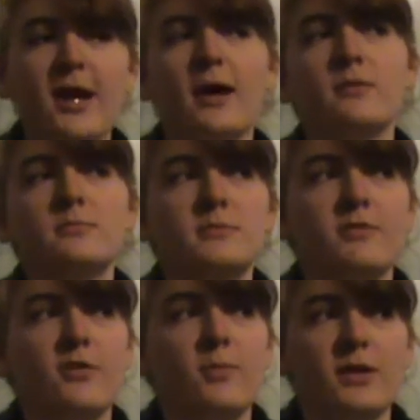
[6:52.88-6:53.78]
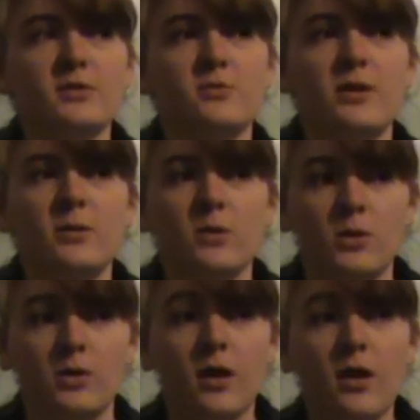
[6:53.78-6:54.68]
out if I've passed or failed or
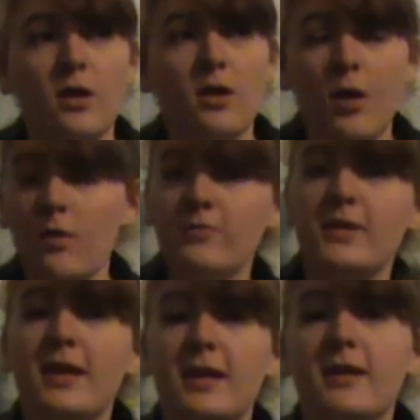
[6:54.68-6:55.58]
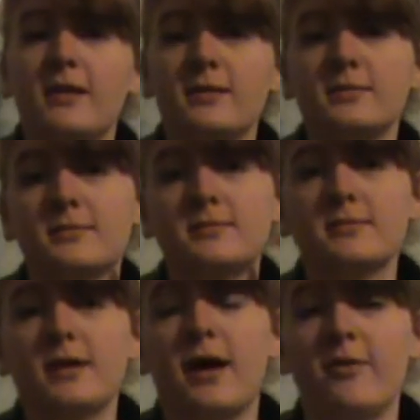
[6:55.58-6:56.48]
not. Hopefully
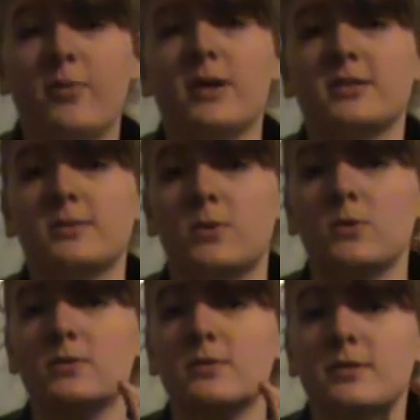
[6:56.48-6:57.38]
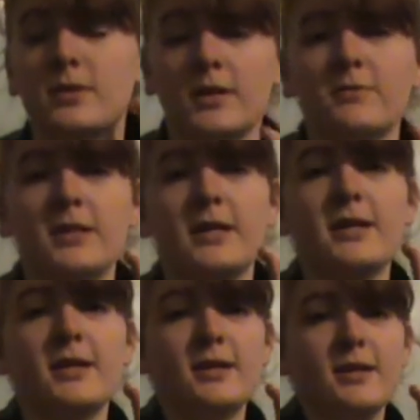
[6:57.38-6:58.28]
I've passed them all, hopefully.
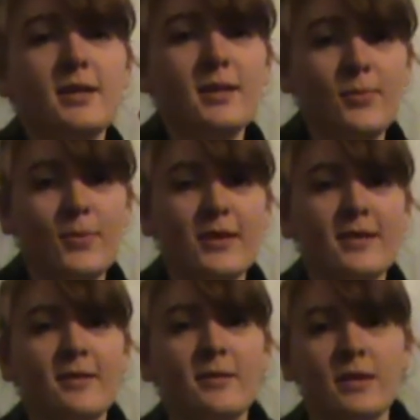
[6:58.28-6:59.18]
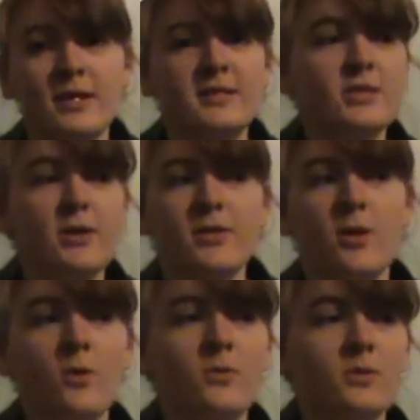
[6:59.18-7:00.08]
But considering the
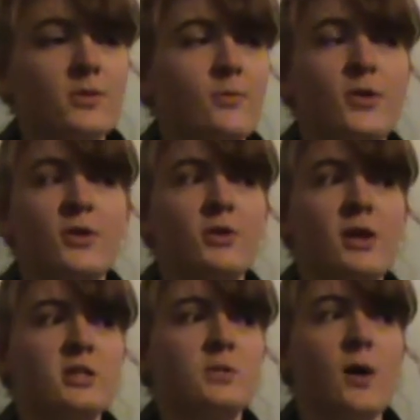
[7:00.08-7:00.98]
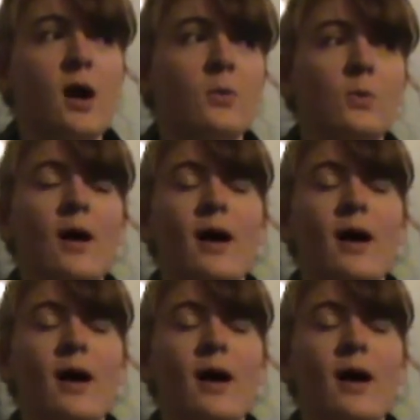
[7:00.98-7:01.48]
whole computer crash debacle,